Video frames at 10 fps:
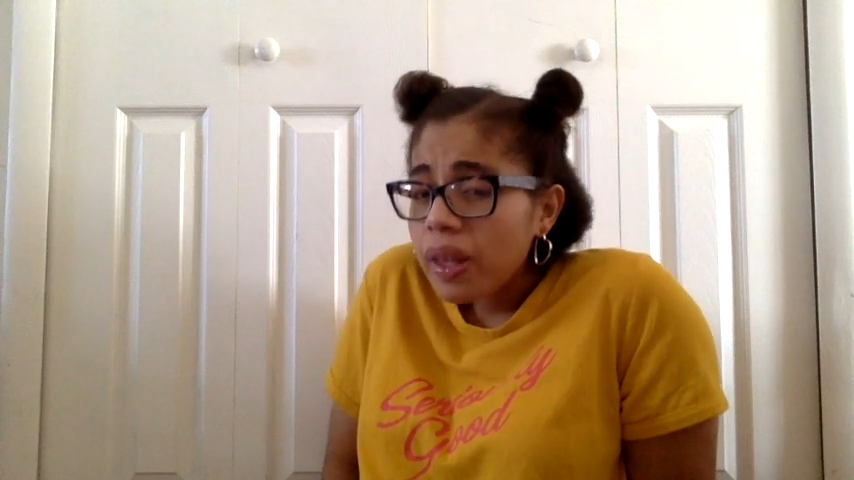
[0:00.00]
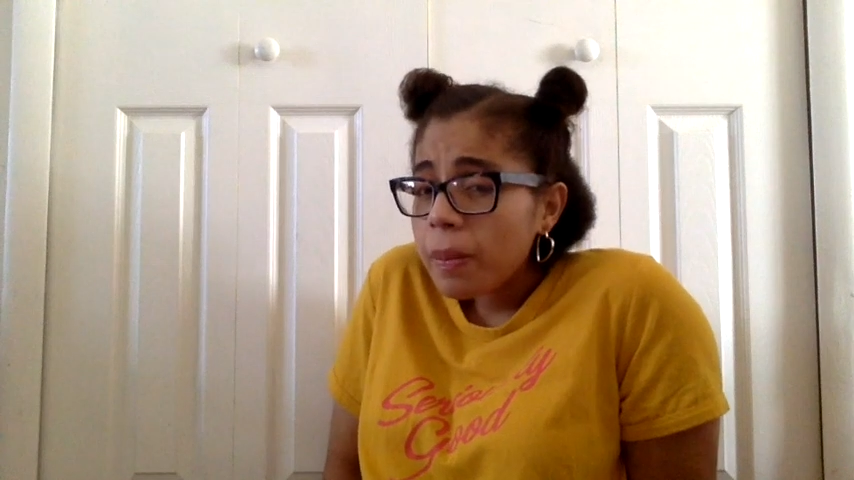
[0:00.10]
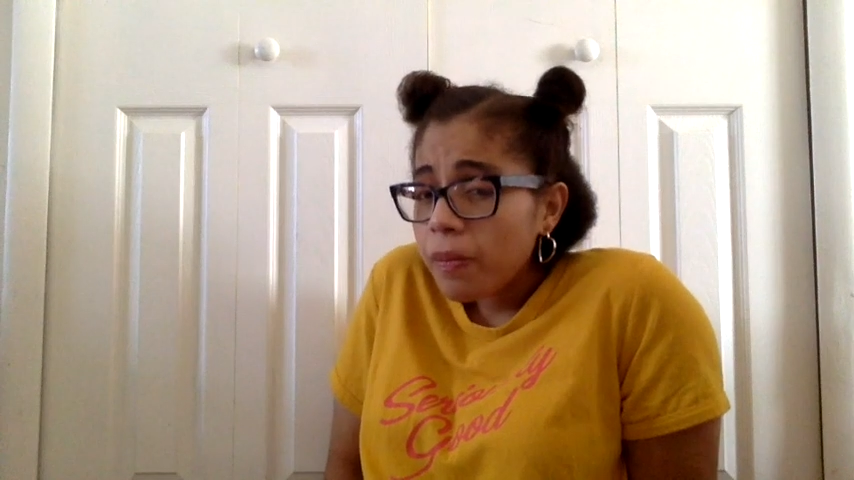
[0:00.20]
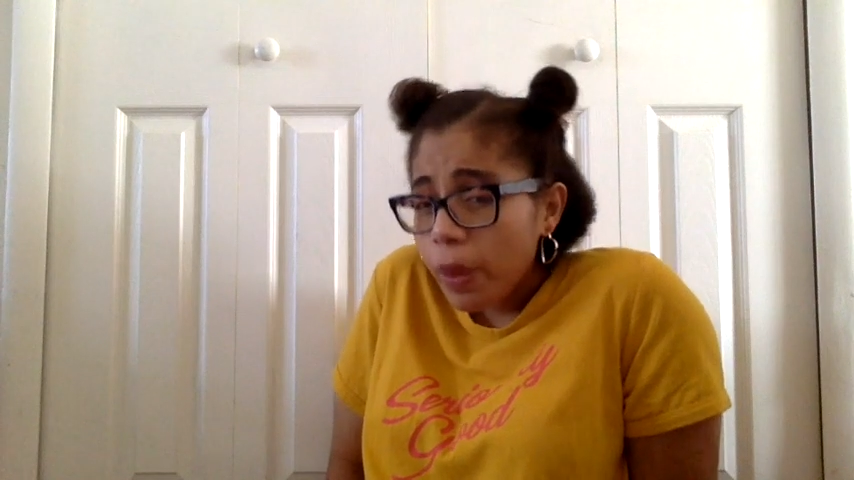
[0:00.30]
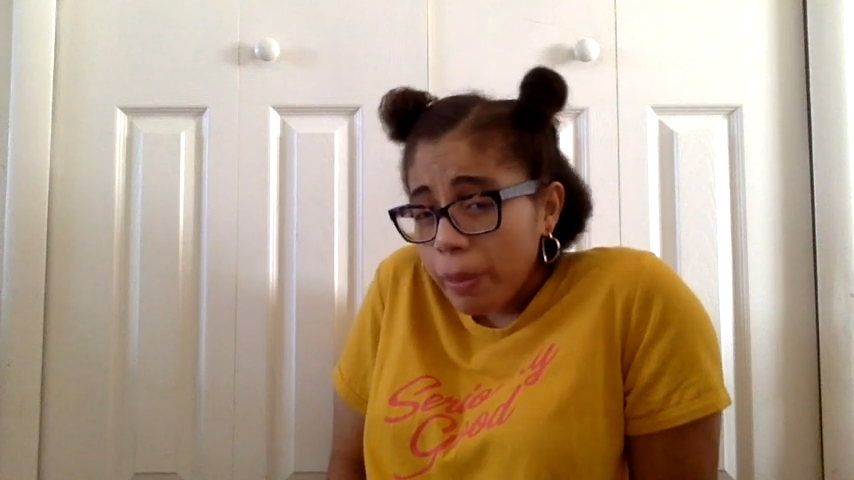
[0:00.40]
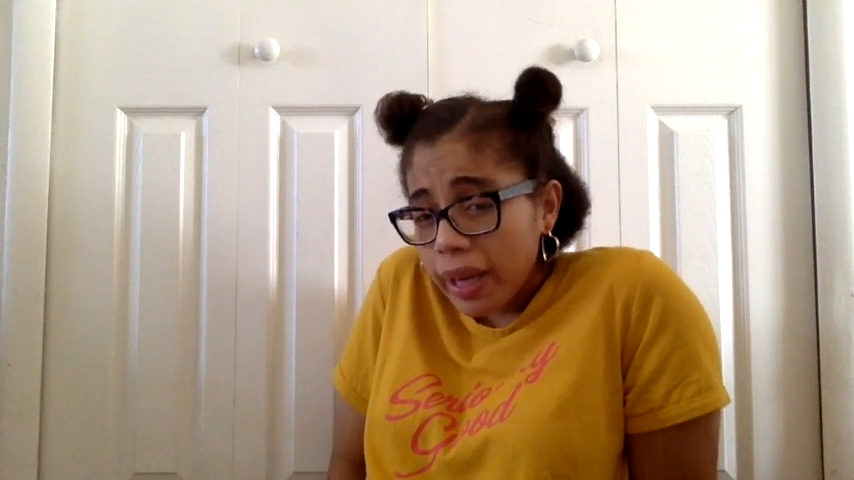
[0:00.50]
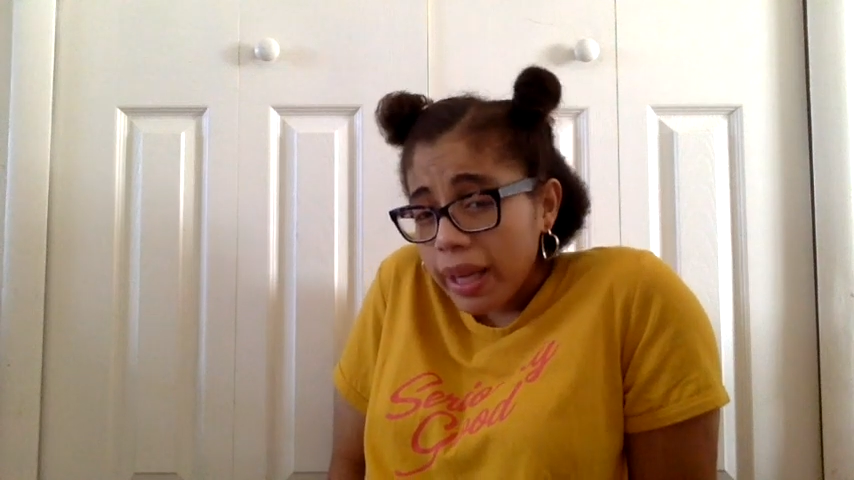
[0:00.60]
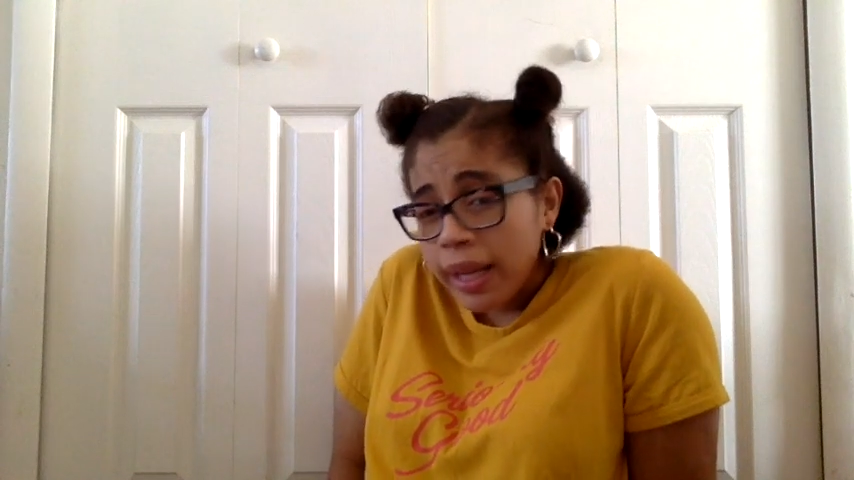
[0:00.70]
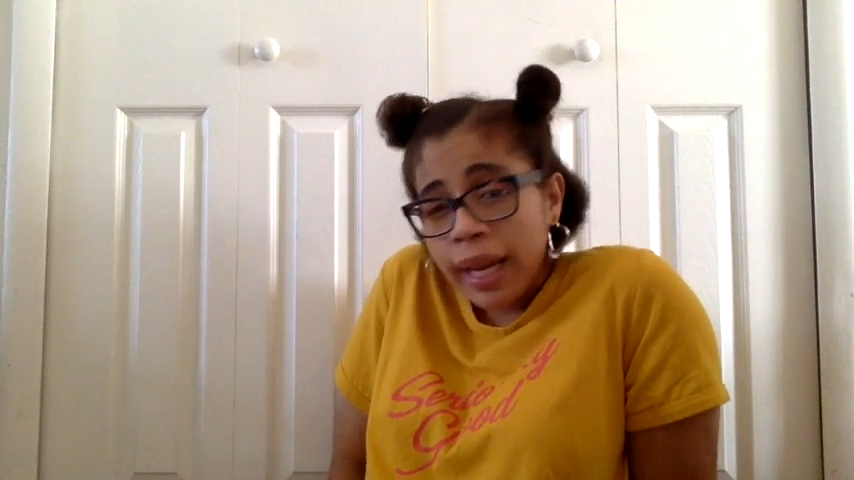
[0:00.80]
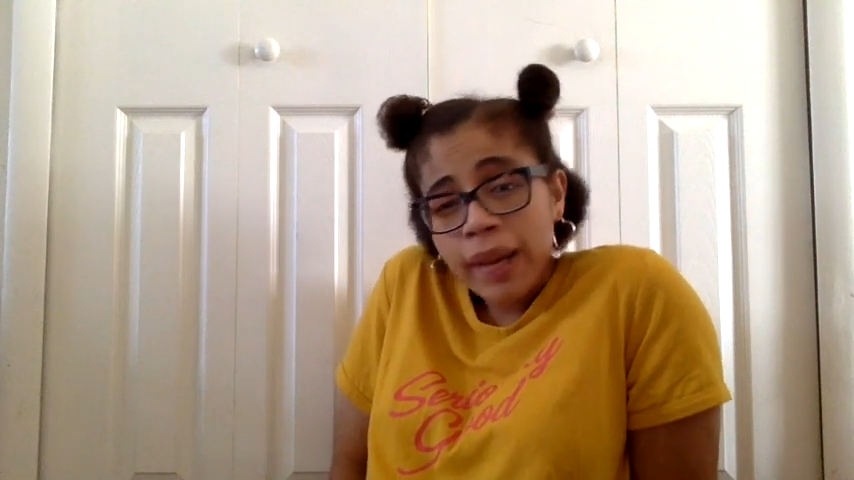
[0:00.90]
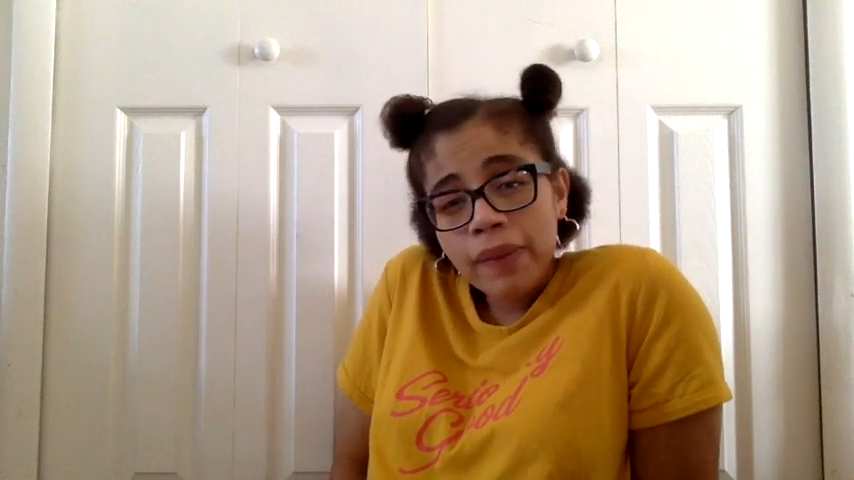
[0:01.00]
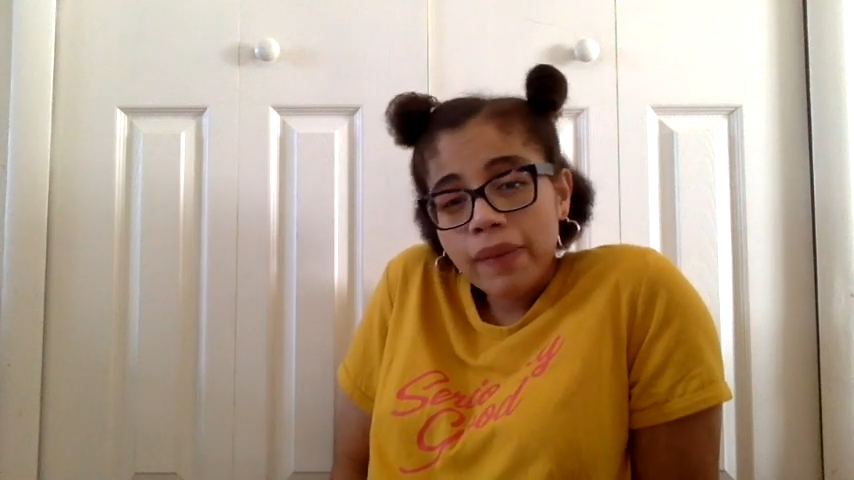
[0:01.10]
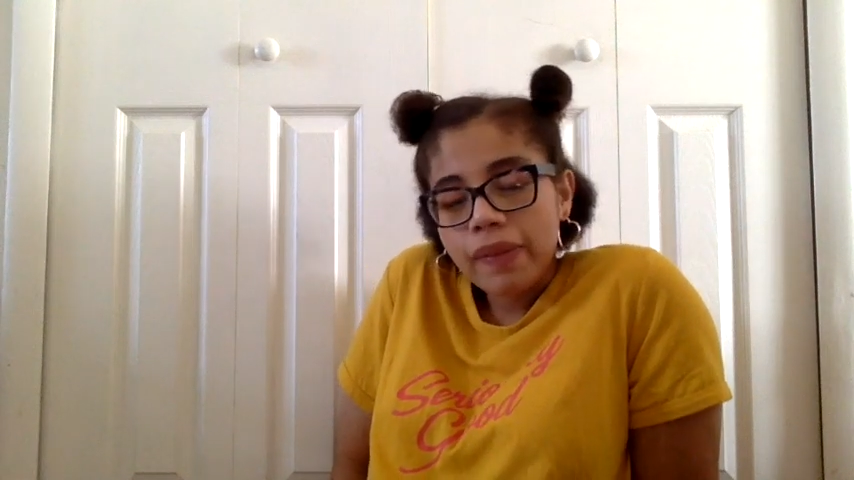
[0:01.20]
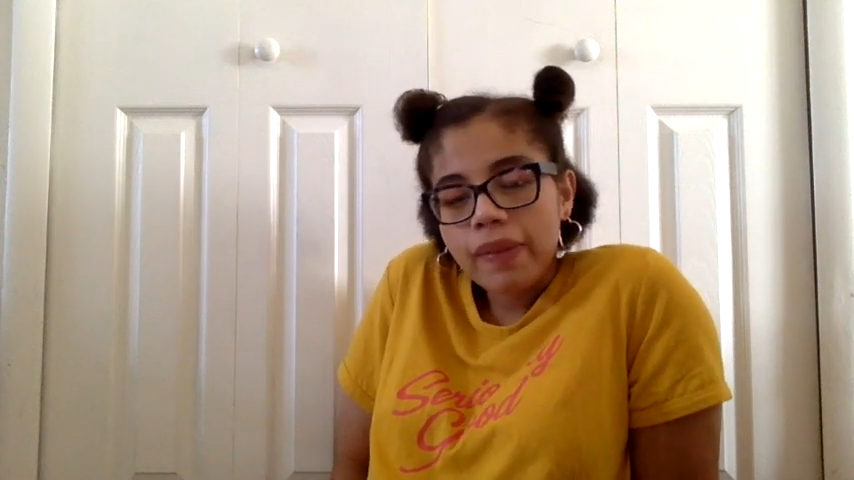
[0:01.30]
them from my life.